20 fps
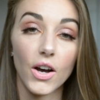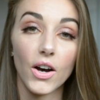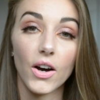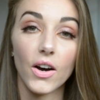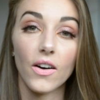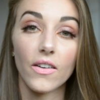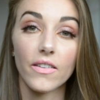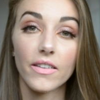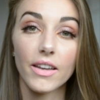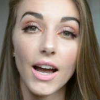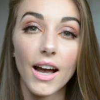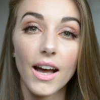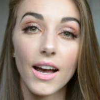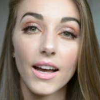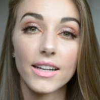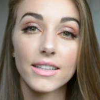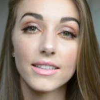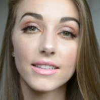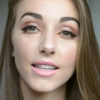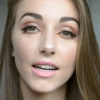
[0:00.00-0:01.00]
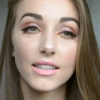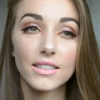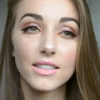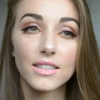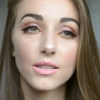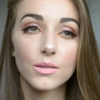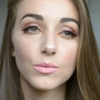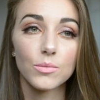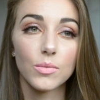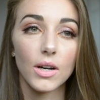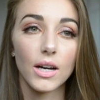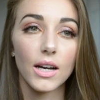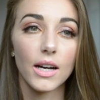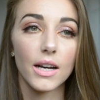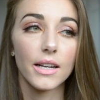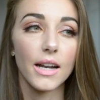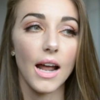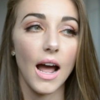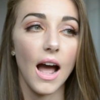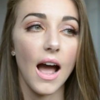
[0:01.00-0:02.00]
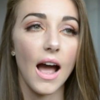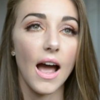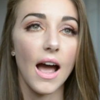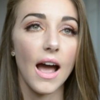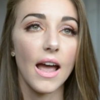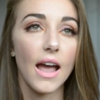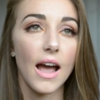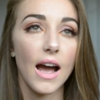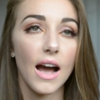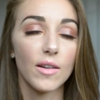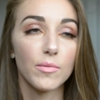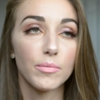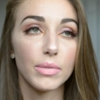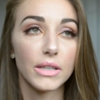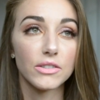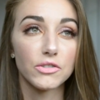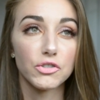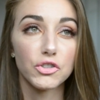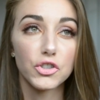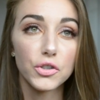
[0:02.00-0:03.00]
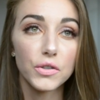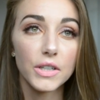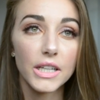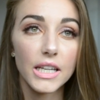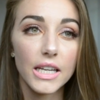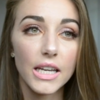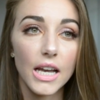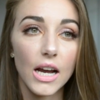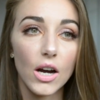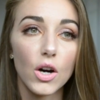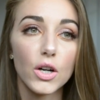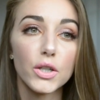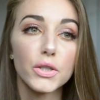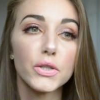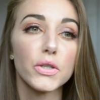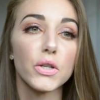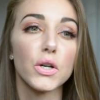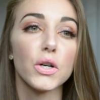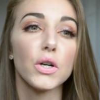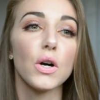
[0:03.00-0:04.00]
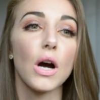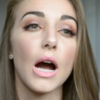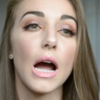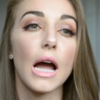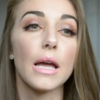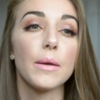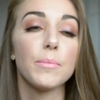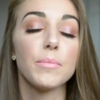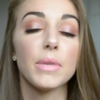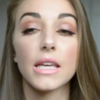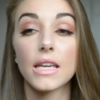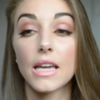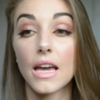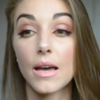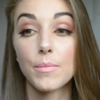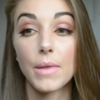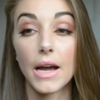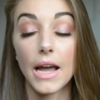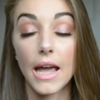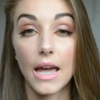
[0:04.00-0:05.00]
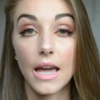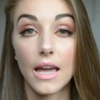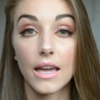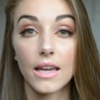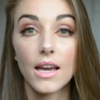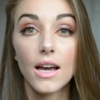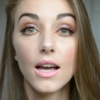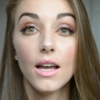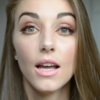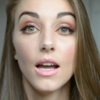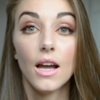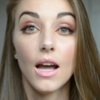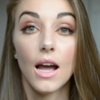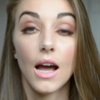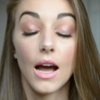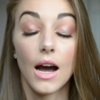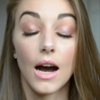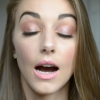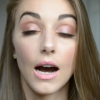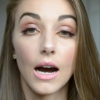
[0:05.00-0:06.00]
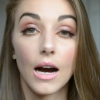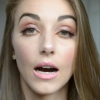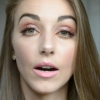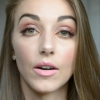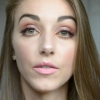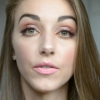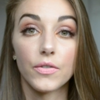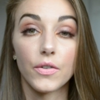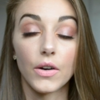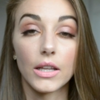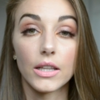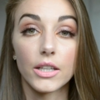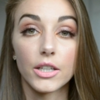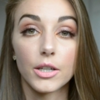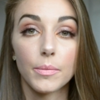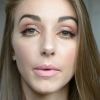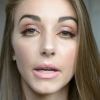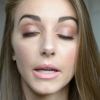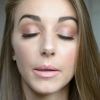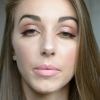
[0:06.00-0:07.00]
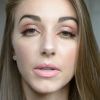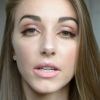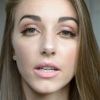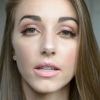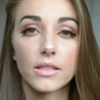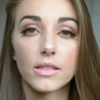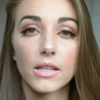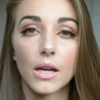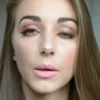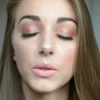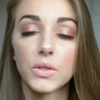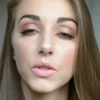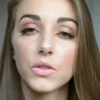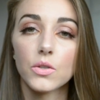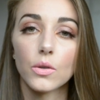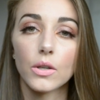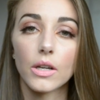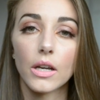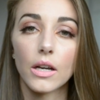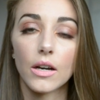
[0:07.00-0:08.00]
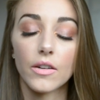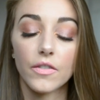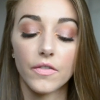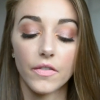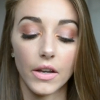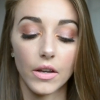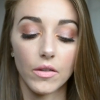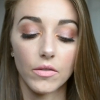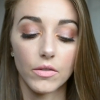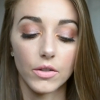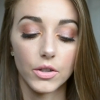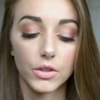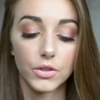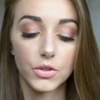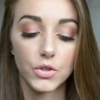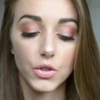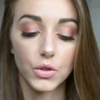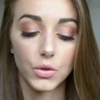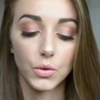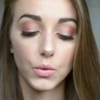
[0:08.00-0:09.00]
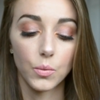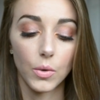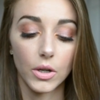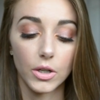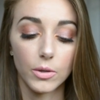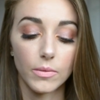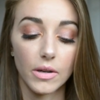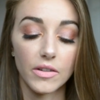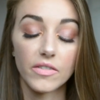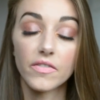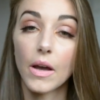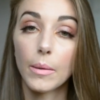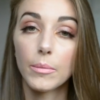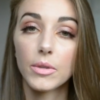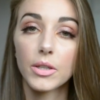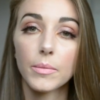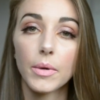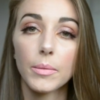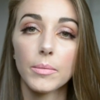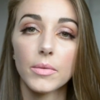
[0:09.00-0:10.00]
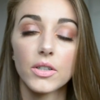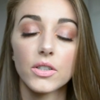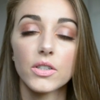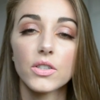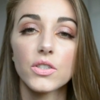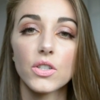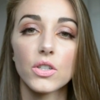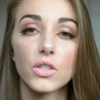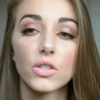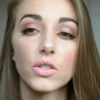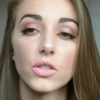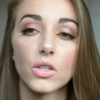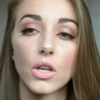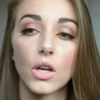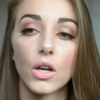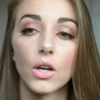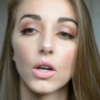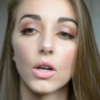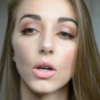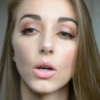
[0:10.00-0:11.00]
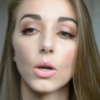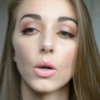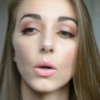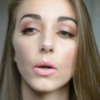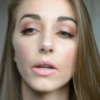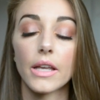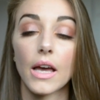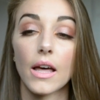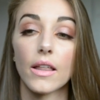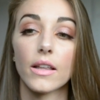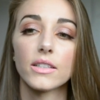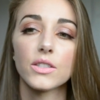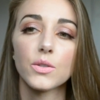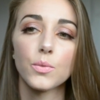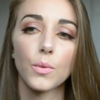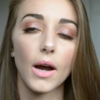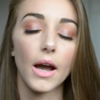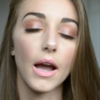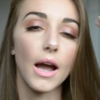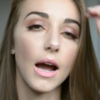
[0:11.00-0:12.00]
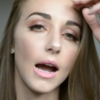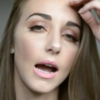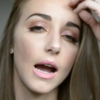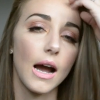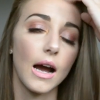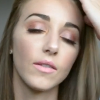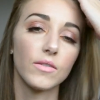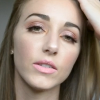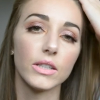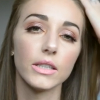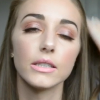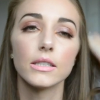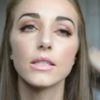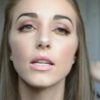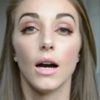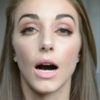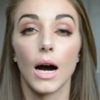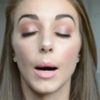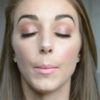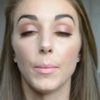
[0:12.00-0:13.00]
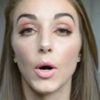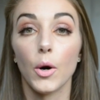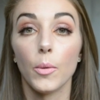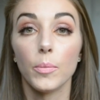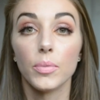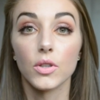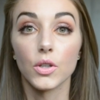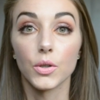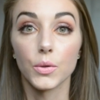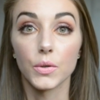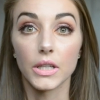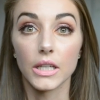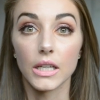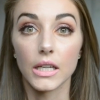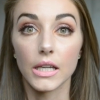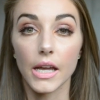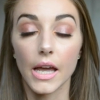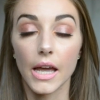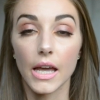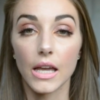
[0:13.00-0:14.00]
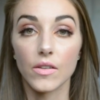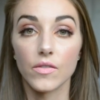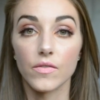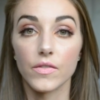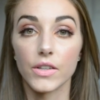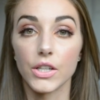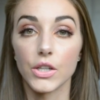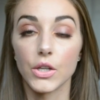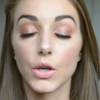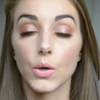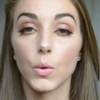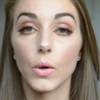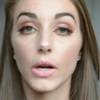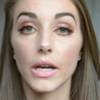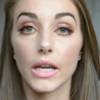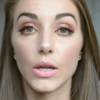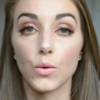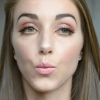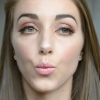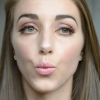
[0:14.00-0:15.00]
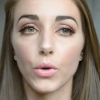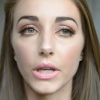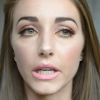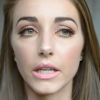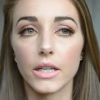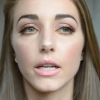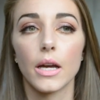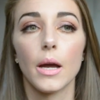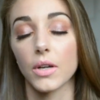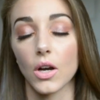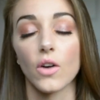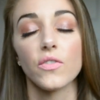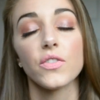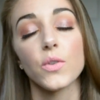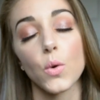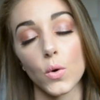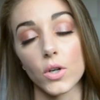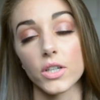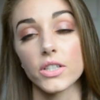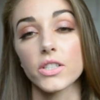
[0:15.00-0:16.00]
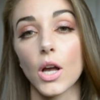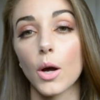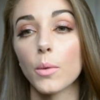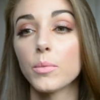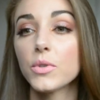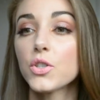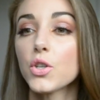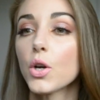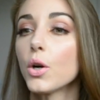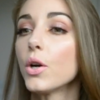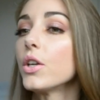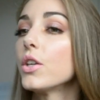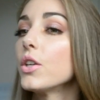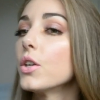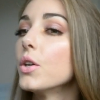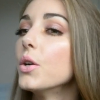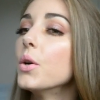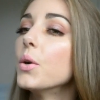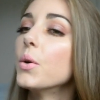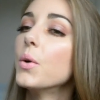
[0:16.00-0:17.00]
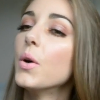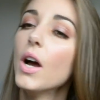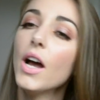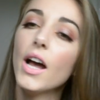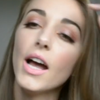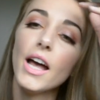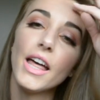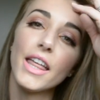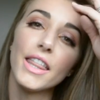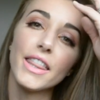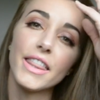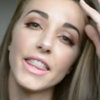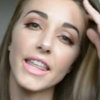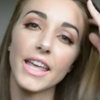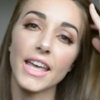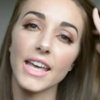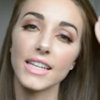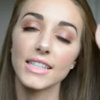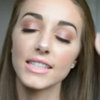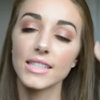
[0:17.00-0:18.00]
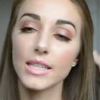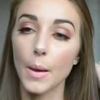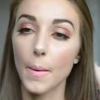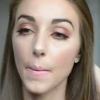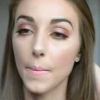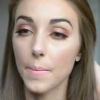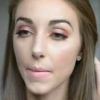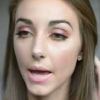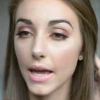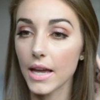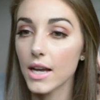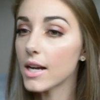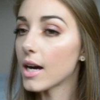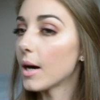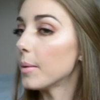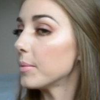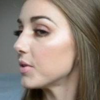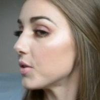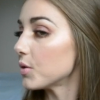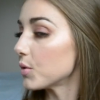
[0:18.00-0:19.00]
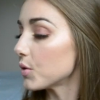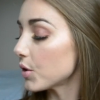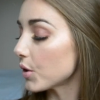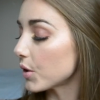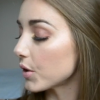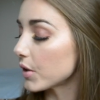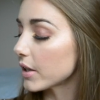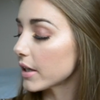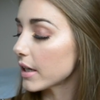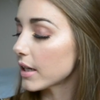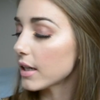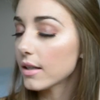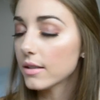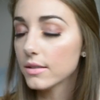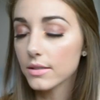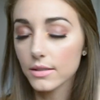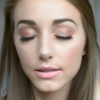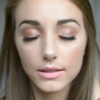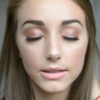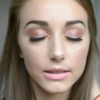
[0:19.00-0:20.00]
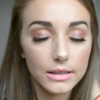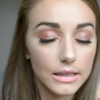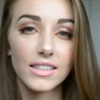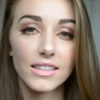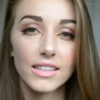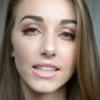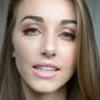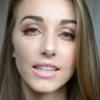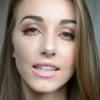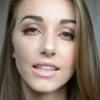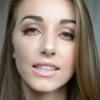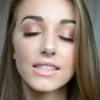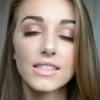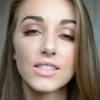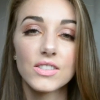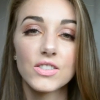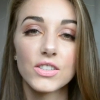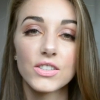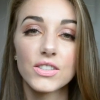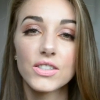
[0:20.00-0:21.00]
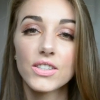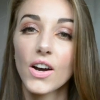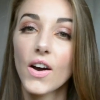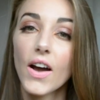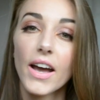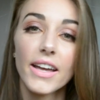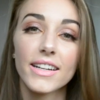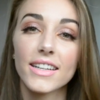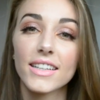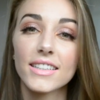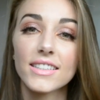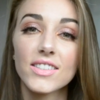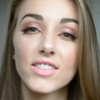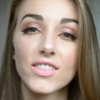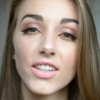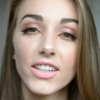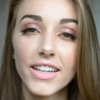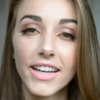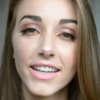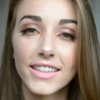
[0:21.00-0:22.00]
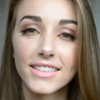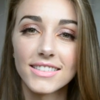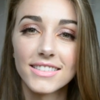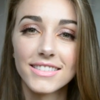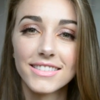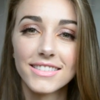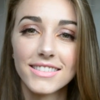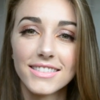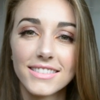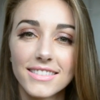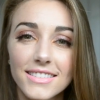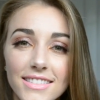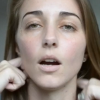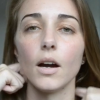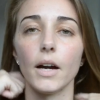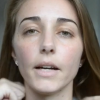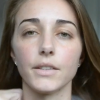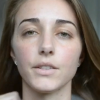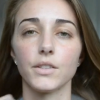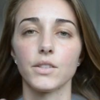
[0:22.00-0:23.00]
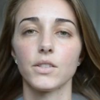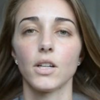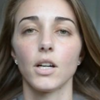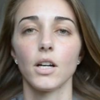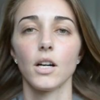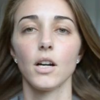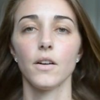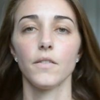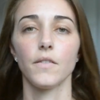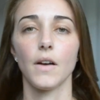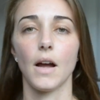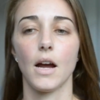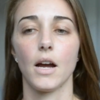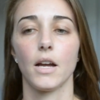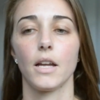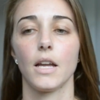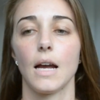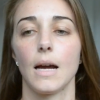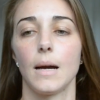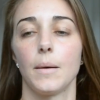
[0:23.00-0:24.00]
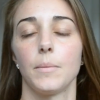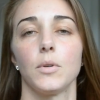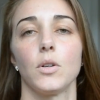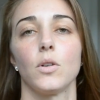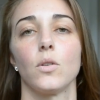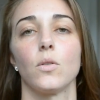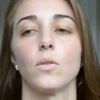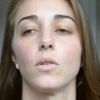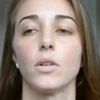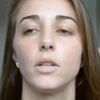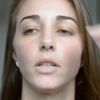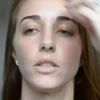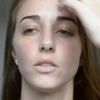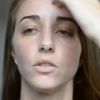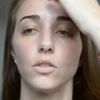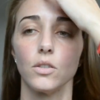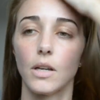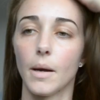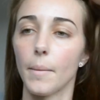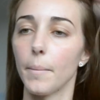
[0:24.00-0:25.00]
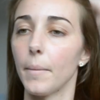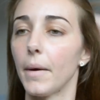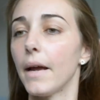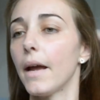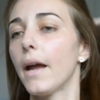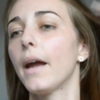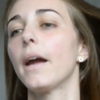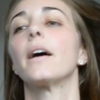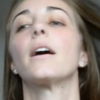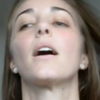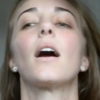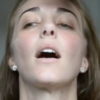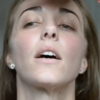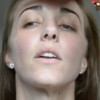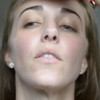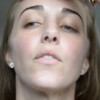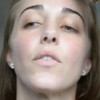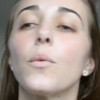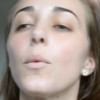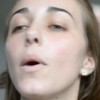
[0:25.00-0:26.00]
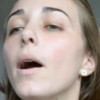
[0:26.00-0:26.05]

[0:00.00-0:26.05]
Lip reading: yeah, that's what I have been doing. Also, I've been MIA for a little bit because I was doing a favor to one of my family members. So yeah, that's why I haven't uploading a video a week. Of course, I'll be showing you this makeup tutorial. Let's just go ahead and get started. Alright, to start off, I am going to get my hair out of the